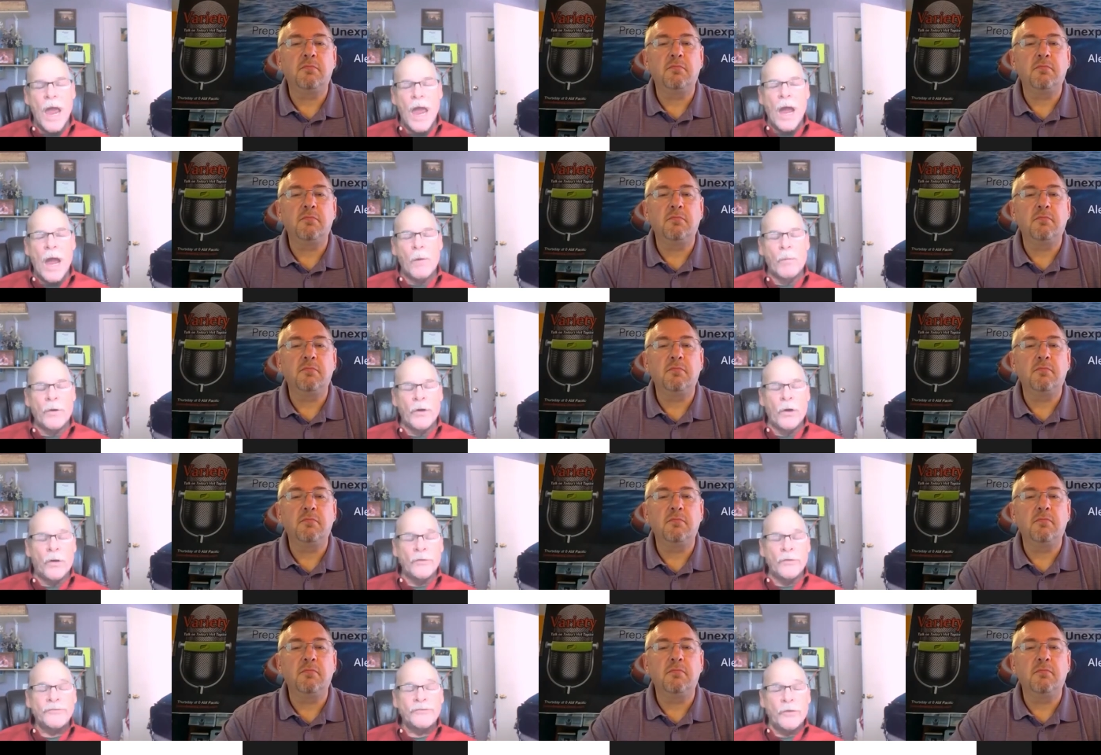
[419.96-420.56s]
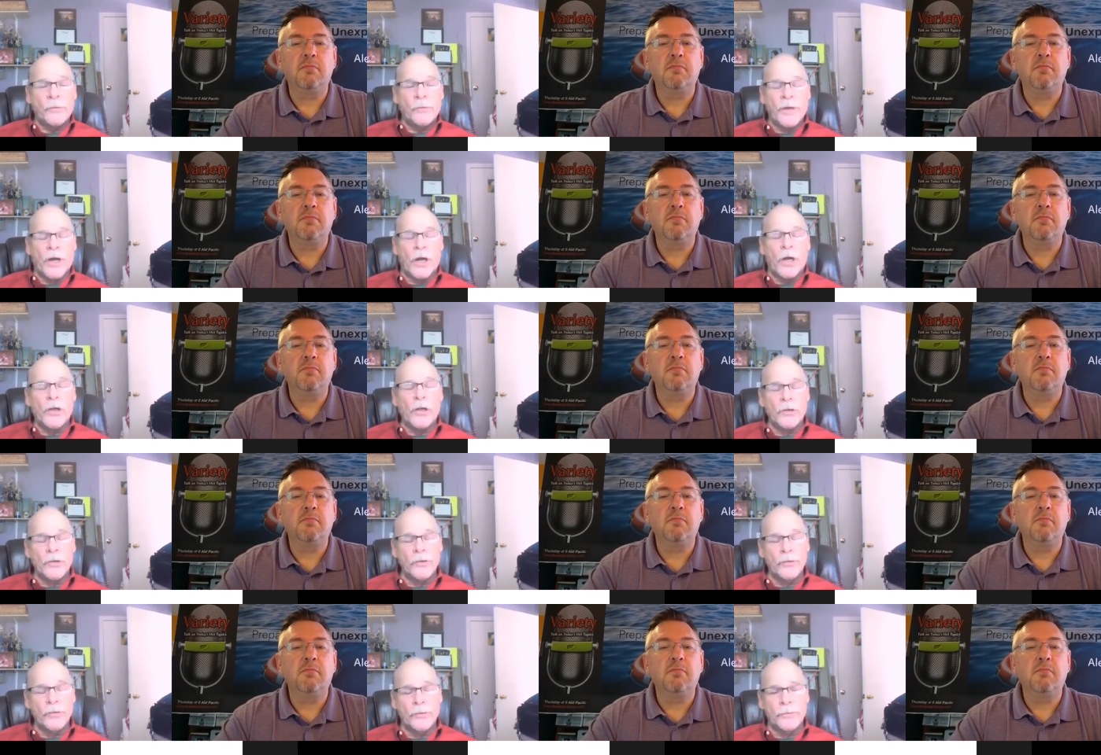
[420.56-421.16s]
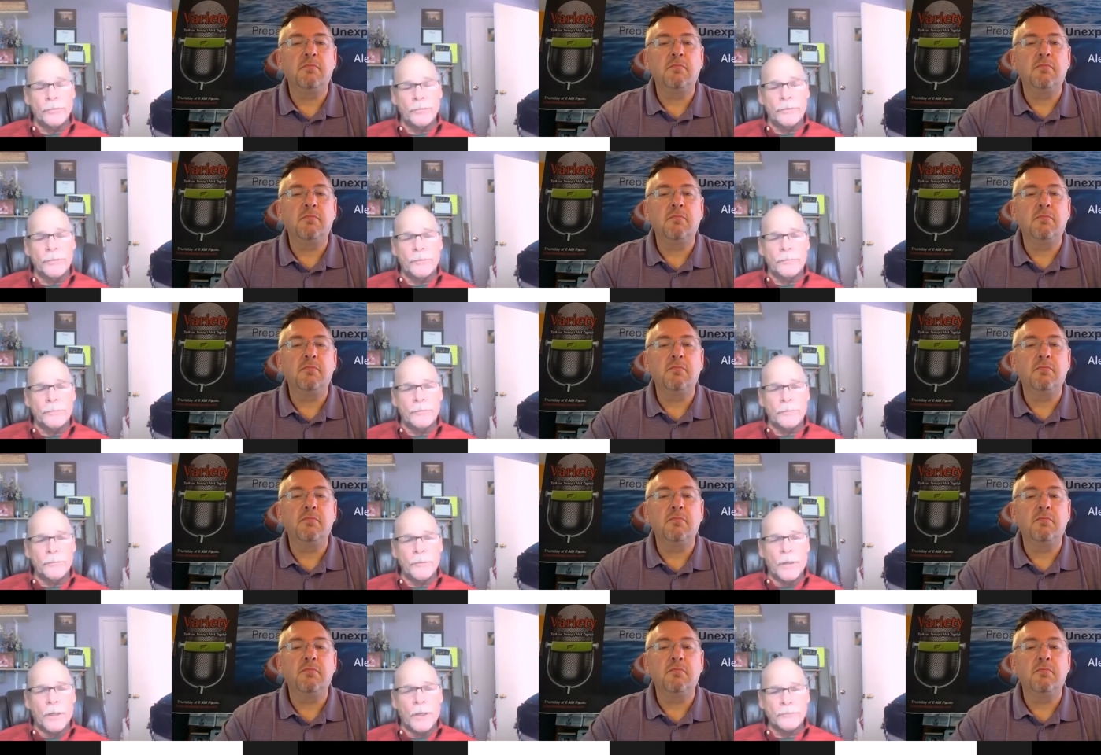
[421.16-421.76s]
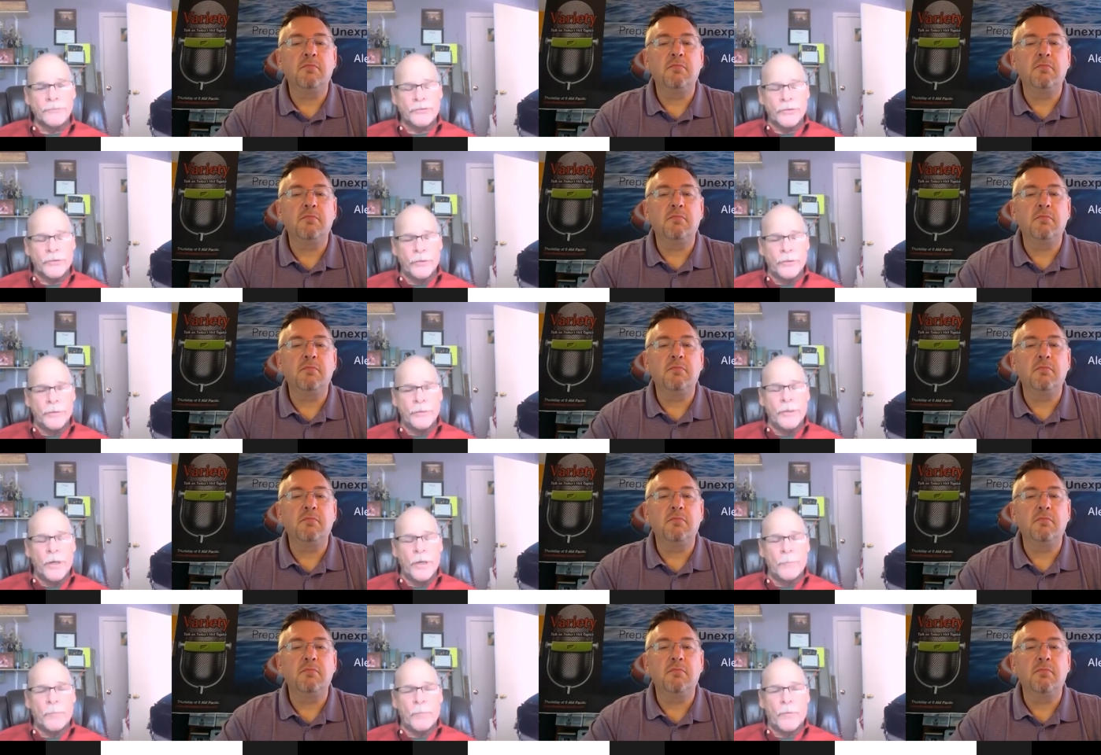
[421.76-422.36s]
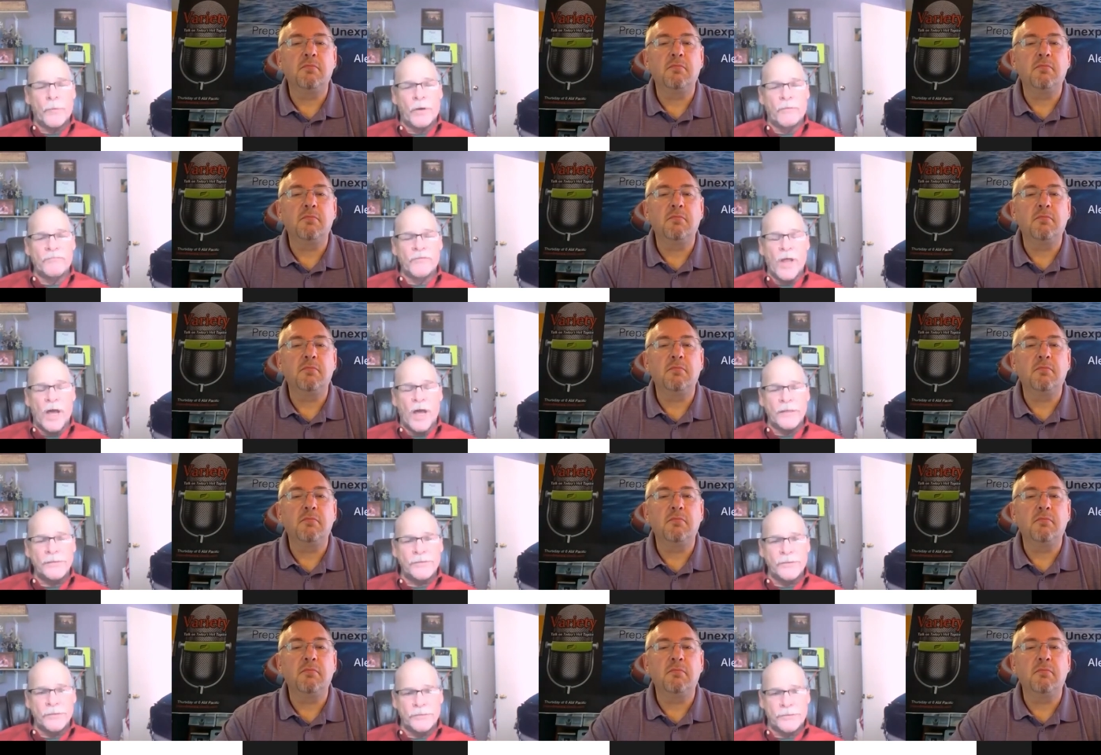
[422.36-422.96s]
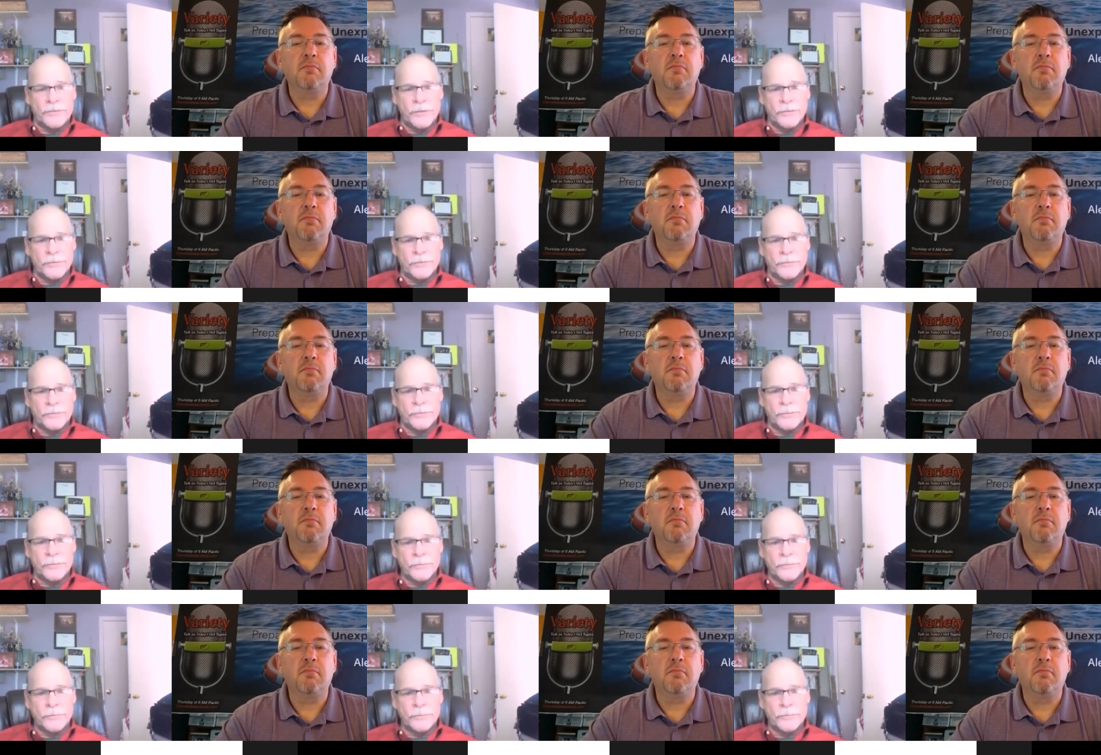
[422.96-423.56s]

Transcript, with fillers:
Speaker 1: And we also include a certain number of licenses.